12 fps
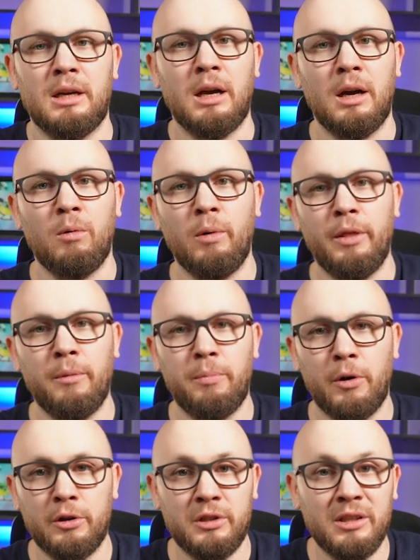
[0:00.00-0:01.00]
when the
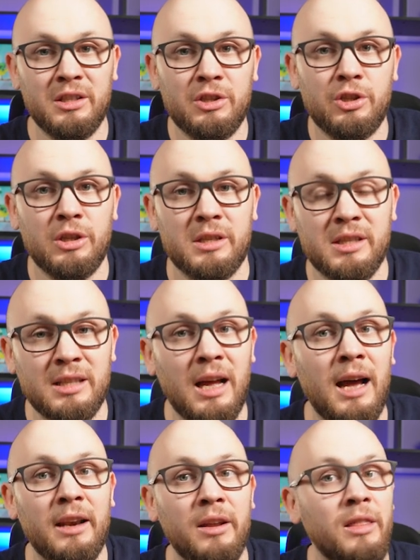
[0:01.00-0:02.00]
person is just
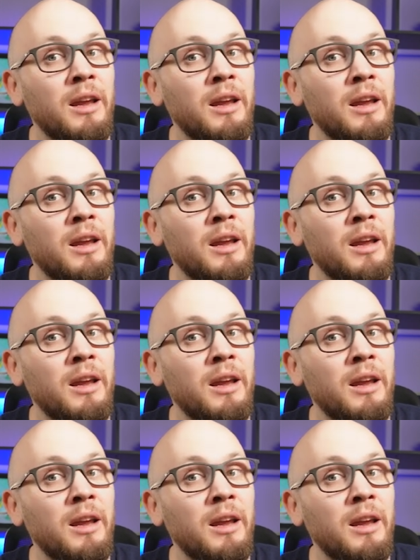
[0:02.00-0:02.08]
starting.